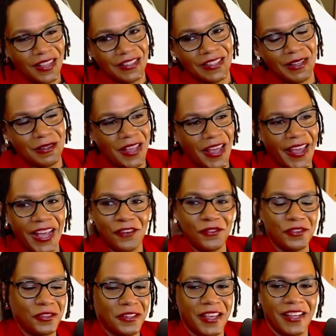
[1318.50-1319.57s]
and hang out
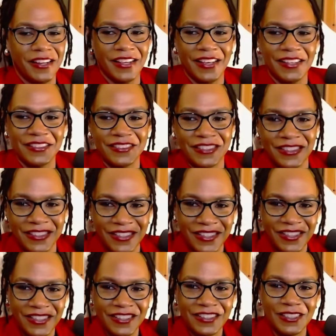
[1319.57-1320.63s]
till the end, I guess, to
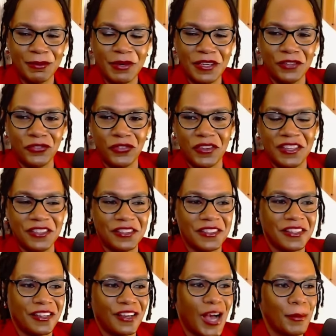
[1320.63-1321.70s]
be here for these
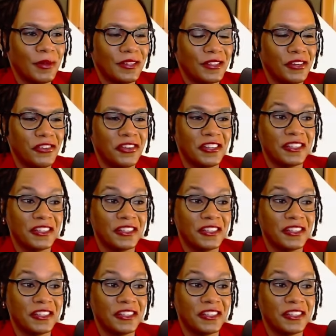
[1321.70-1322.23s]
commentary